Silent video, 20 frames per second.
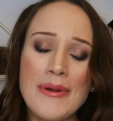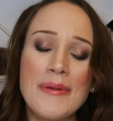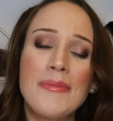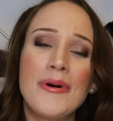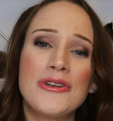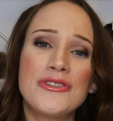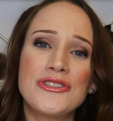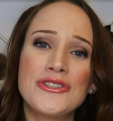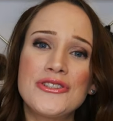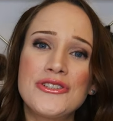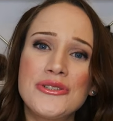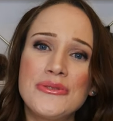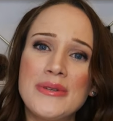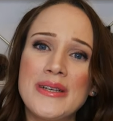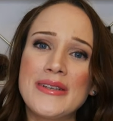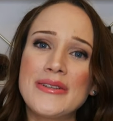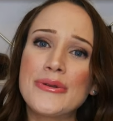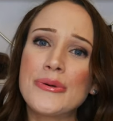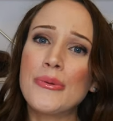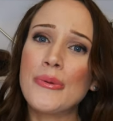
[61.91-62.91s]
I'm also
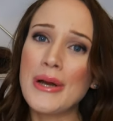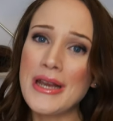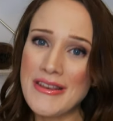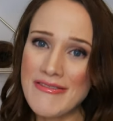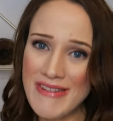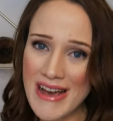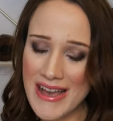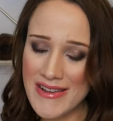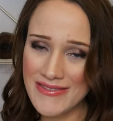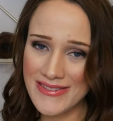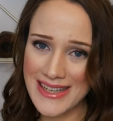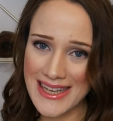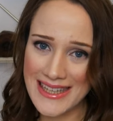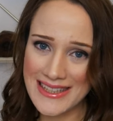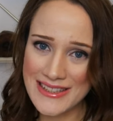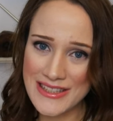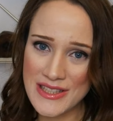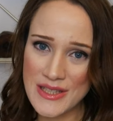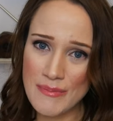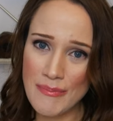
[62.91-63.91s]
doing 25
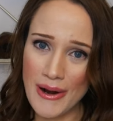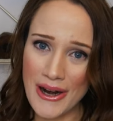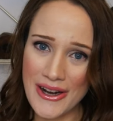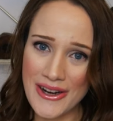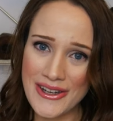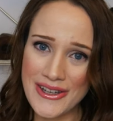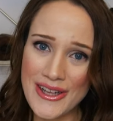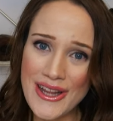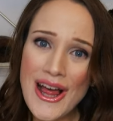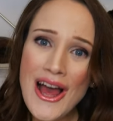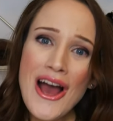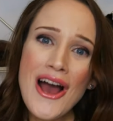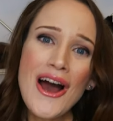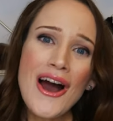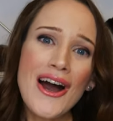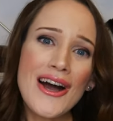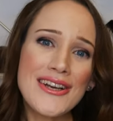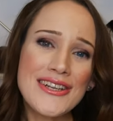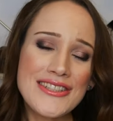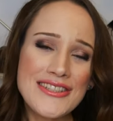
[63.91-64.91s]
days of sparkle
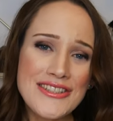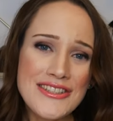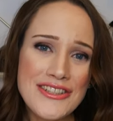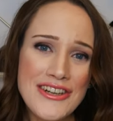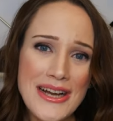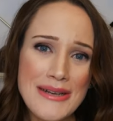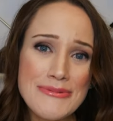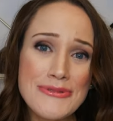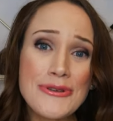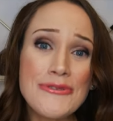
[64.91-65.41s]
on Instagram.